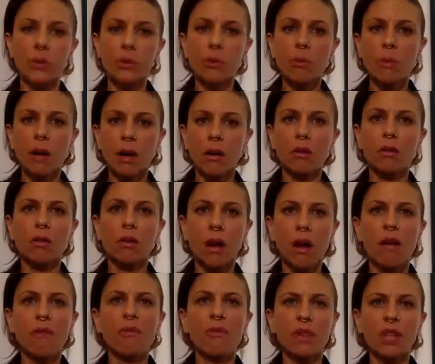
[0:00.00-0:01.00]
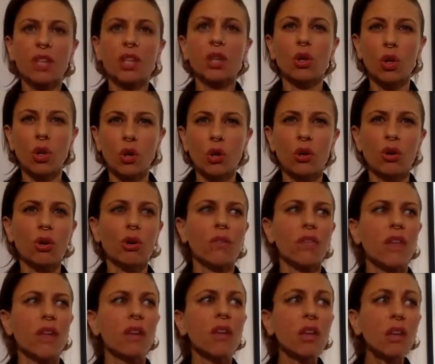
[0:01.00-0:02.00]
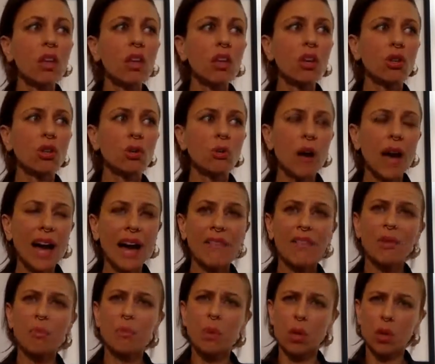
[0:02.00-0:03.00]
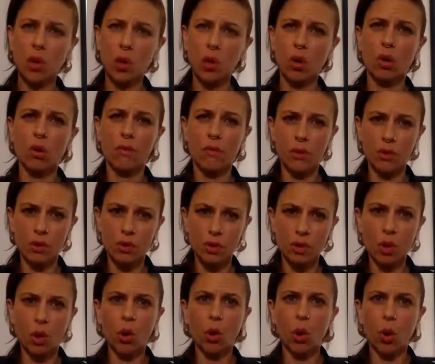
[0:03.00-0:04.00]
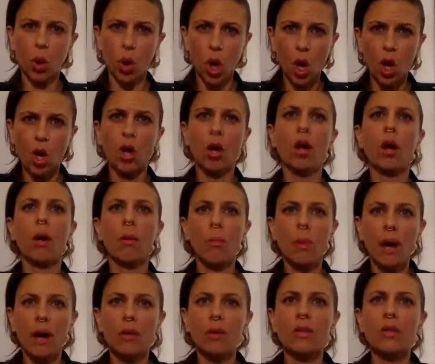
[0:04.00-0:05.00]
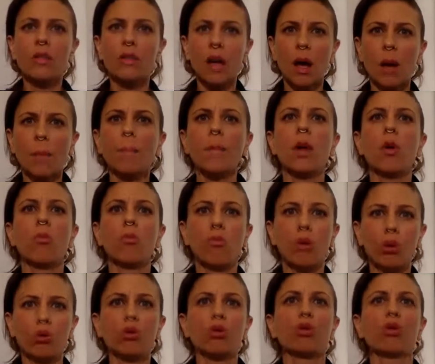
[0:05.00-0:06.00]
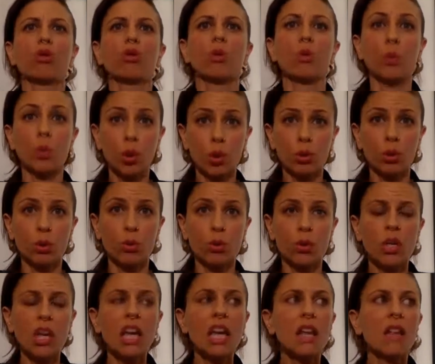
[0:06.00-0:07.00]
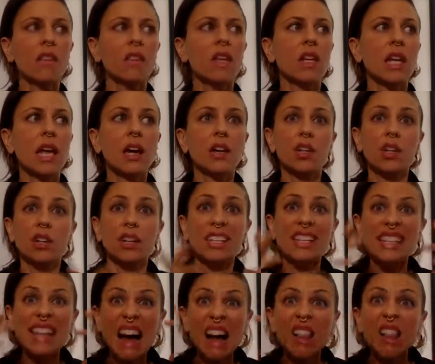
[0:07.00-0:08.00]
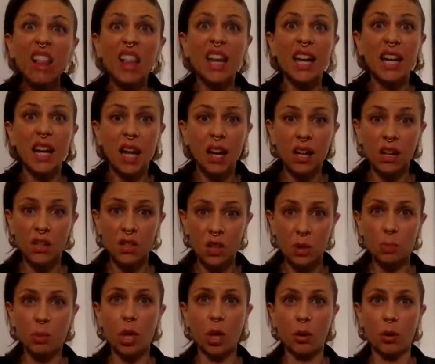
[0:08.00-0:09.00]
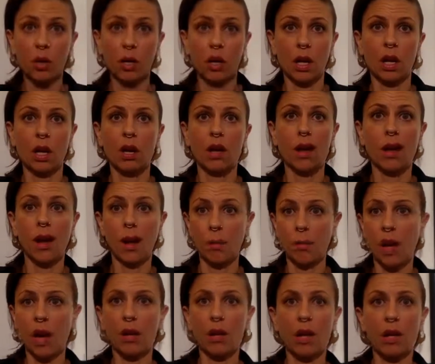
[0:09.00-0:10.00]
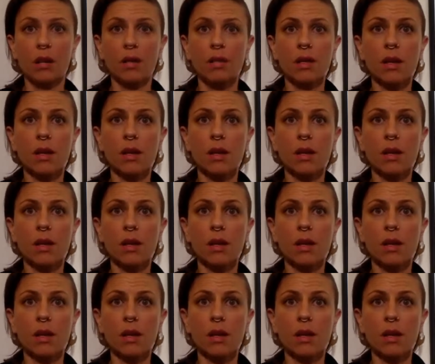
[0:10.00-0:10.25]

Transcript: also about not feeling heard, that you haven't been heard for so long about some emotional wounds that now you're yelling and exploding about.